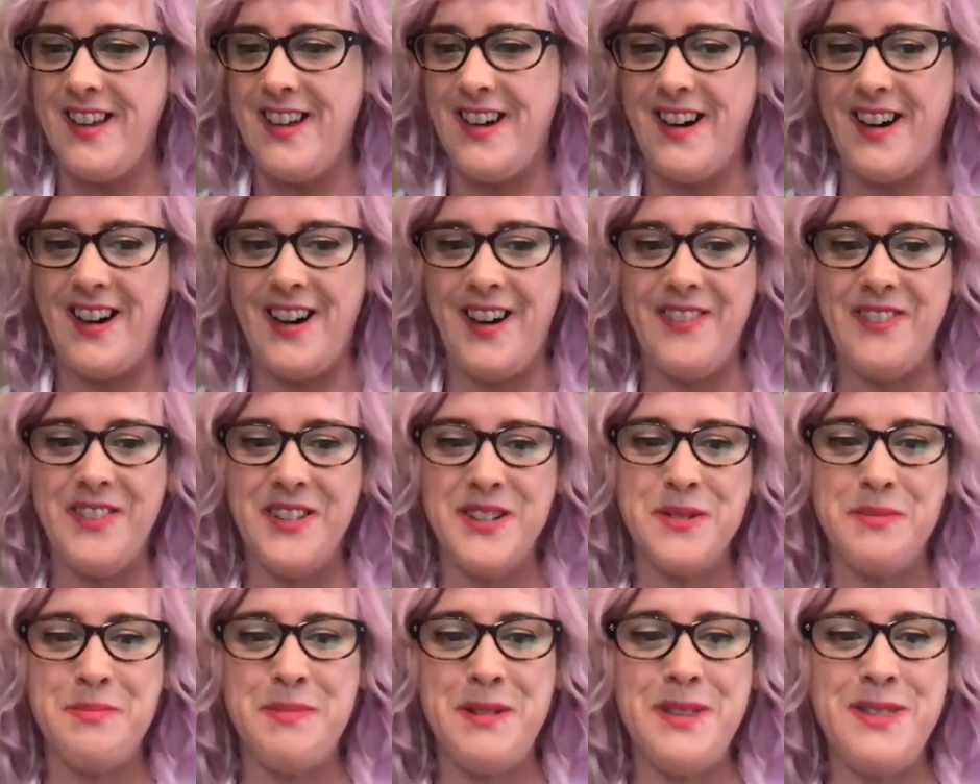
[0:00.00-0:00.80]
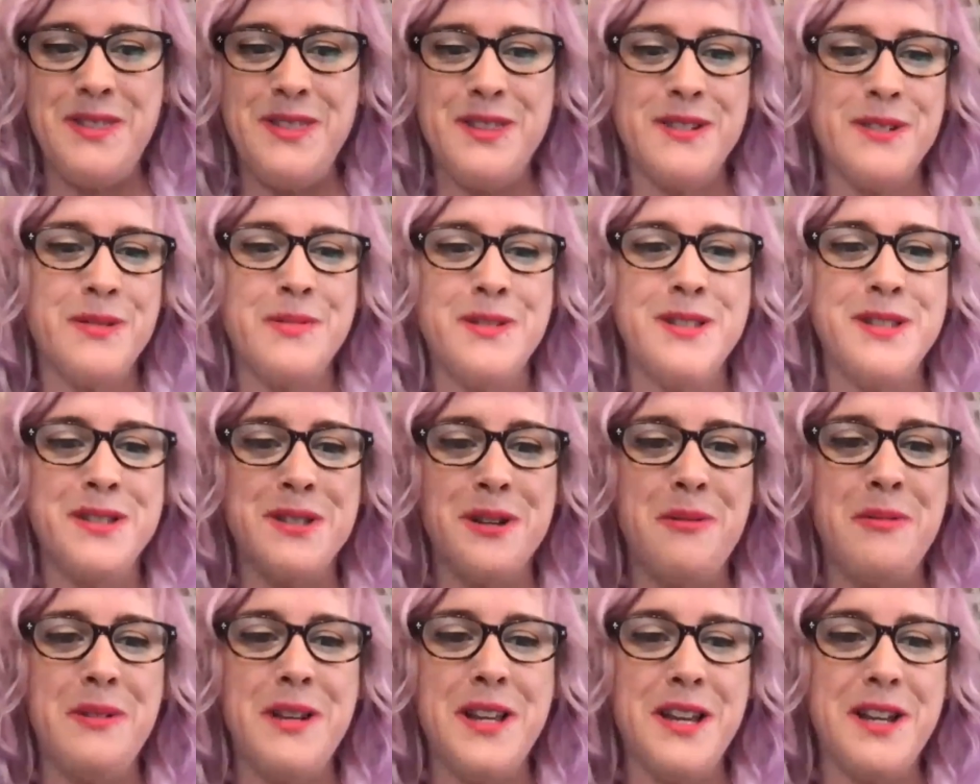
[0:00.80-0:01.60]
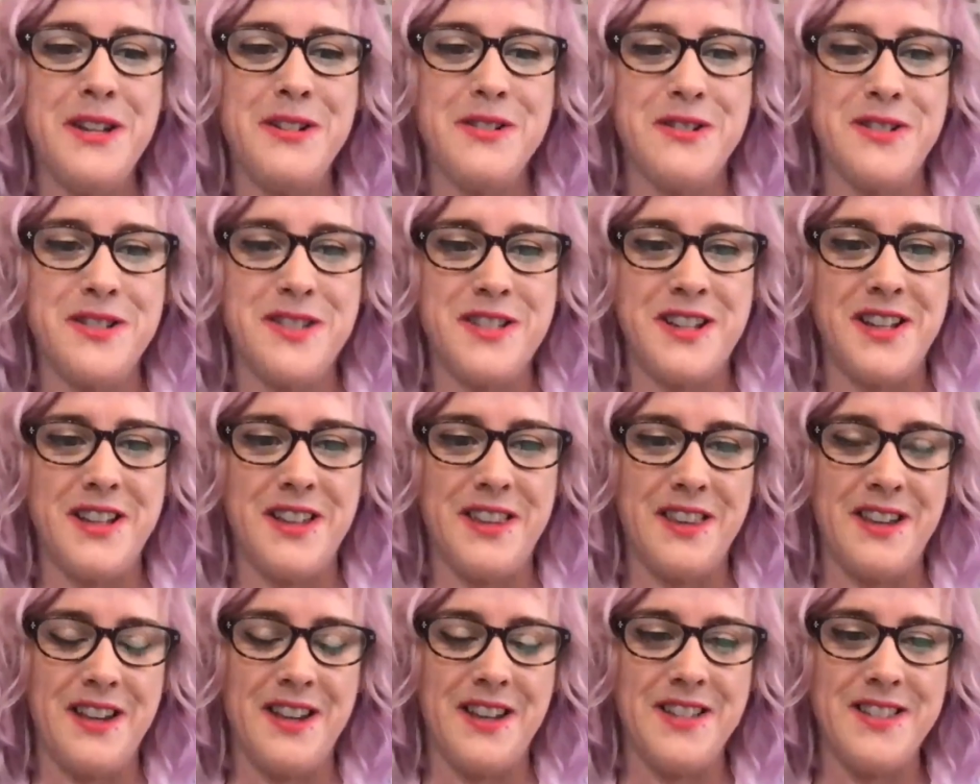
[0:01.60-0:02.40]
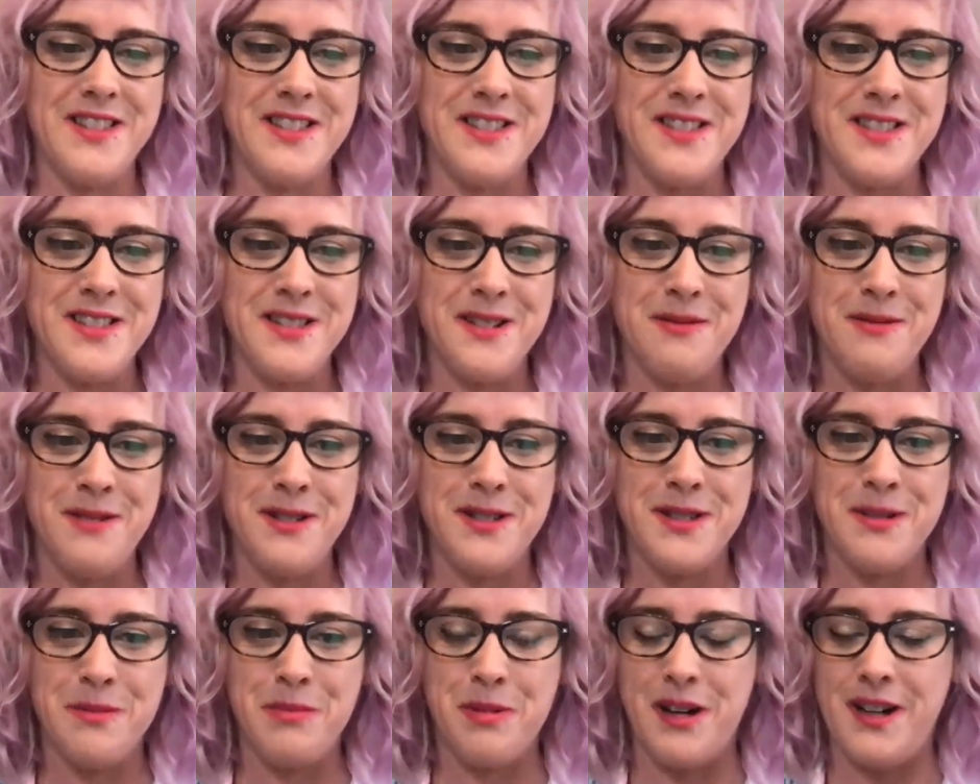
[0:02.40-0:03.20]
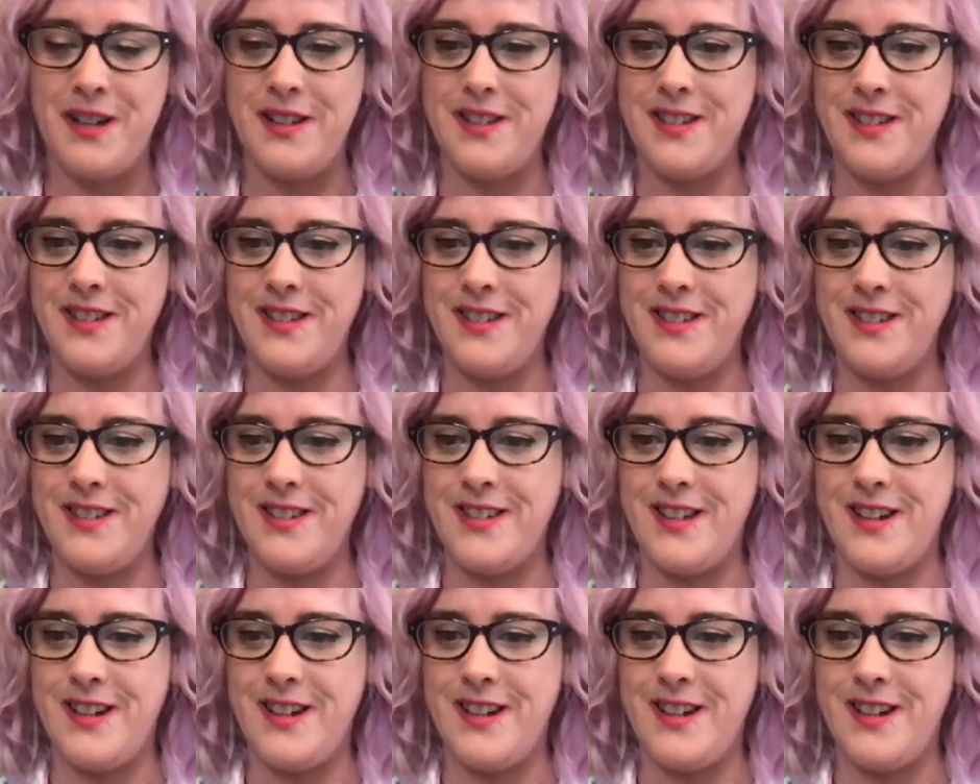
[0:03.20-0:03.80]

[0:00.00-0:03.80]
Um, there's been there's been so many interesting things and so many surprises.